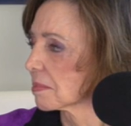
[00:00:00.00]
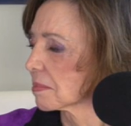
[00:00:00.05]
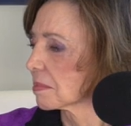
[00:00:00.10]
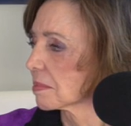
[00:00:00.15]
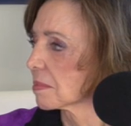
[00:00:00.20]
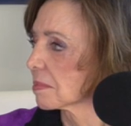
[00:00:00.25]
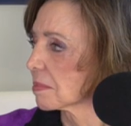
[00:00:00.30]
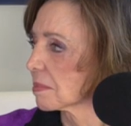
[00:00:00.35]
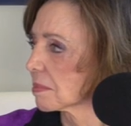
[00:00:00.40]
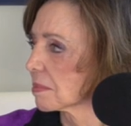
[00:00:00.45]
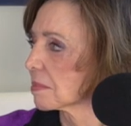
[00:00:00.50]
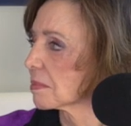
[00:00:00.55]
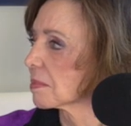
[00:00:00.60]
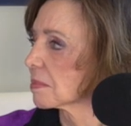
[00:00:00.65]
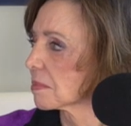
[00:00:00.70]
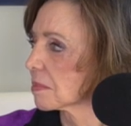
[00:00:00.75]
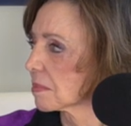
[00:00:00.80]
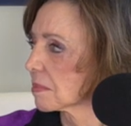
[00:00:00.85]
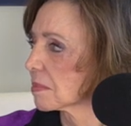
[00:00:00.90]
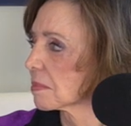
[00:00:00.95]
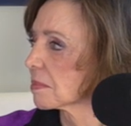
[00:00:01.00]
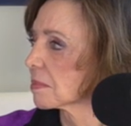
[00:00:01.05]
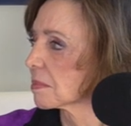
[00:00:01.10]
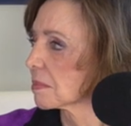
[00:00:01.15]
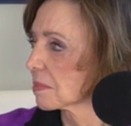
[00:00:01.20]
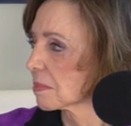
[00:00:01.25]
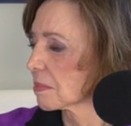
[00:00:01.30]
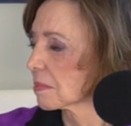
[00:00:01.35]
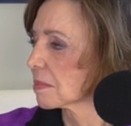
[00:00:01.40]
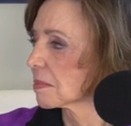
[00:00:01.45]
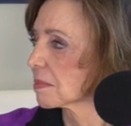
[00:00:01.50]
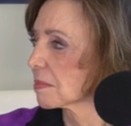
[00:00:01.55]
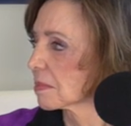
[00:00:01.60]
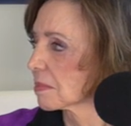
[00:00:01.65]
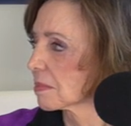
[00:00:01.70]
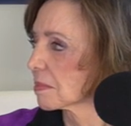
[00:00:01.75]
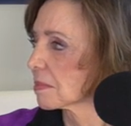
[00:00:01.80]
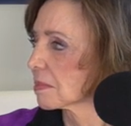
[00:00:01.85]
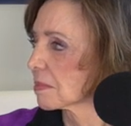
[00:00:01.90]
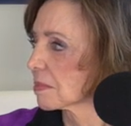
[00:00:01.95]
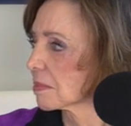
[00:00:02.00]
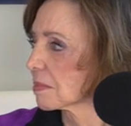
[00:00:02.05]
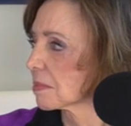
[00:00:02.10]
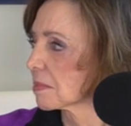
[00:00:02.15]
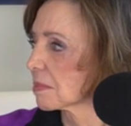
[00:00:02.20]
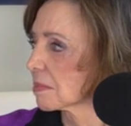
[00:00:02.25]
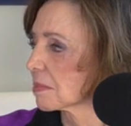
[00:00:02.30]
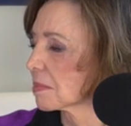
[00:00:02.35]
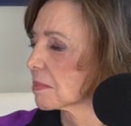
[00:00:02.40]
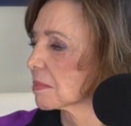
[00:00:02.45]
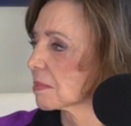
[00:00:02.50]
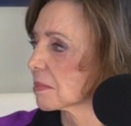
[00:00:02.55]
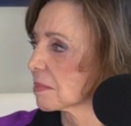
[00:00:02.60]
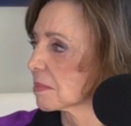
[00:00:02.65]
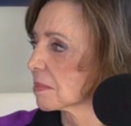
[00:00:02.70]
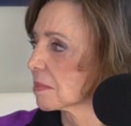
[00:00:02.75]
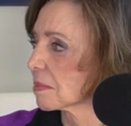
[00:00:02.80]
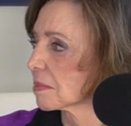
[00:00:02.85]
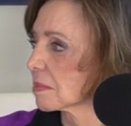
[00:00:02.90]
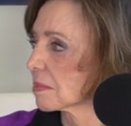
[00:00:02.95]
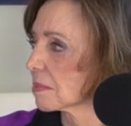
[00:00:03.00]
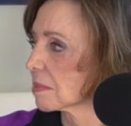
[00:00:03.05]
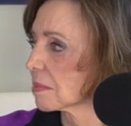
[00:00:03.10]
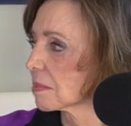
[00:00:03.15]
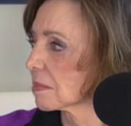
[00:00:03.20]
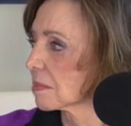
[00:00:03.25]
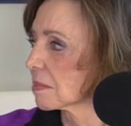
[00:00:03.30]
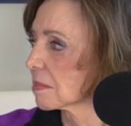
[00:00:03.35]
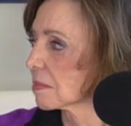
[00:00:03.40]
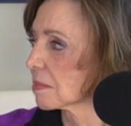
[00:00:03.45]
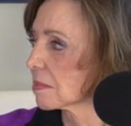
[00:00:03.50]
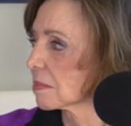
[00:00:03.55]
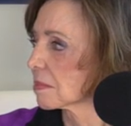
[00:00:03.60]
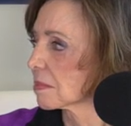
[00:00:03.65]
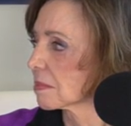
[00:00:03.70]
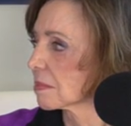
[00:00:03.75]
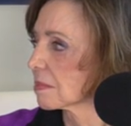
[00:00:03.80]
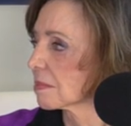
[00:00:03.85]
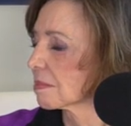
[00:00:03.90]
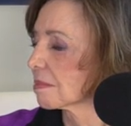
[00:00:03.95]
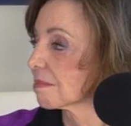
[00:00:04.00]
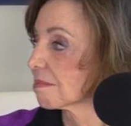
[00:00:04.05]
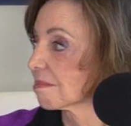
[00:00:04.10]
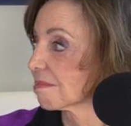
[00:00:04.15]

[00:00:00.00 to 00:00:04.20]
No words are spoken by the person on screen.